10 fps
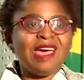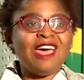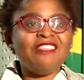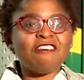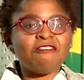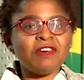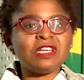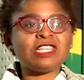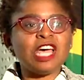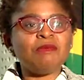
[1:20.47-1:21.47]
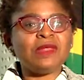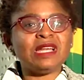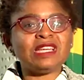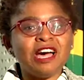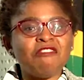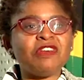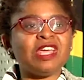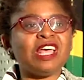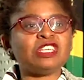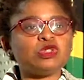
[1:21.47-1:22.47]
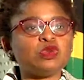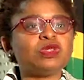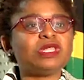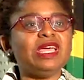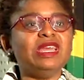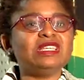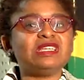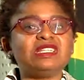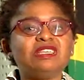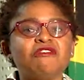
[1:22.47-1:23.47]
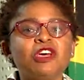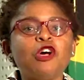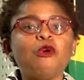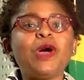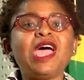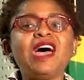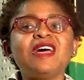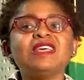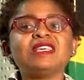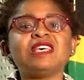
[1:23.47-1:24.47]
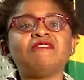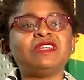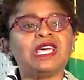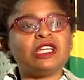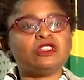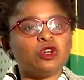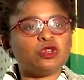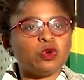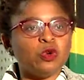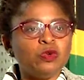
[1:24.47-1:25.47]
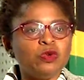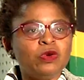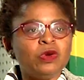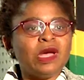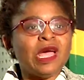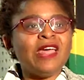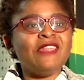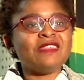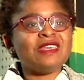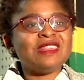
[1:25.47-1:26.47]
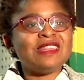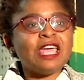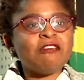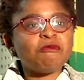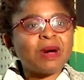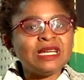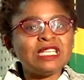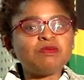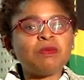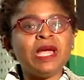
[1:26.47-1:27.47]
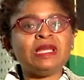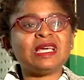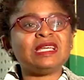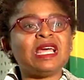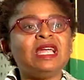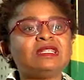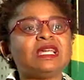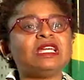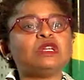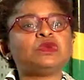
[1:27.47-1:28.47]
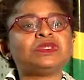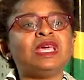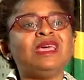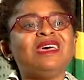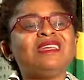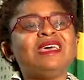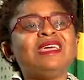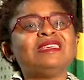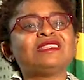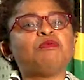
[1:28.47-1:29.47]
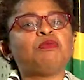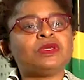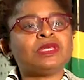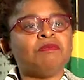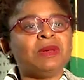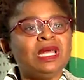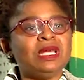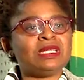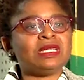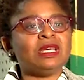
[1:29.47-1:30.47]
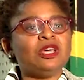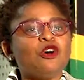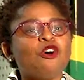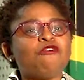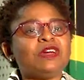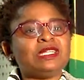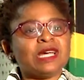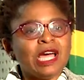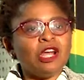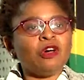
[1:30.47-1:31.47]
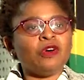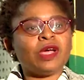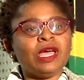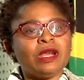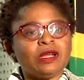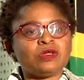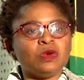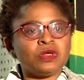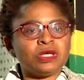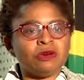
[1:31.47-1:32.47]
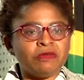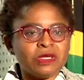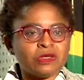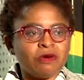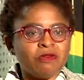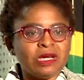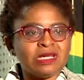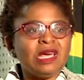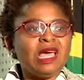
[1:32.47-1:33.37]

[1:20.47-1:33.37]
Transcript: And the first time that Africans took the initiative where others have dared not go, and they've participated and started to say there is a possibility of a dialogue and resolution of this conflict.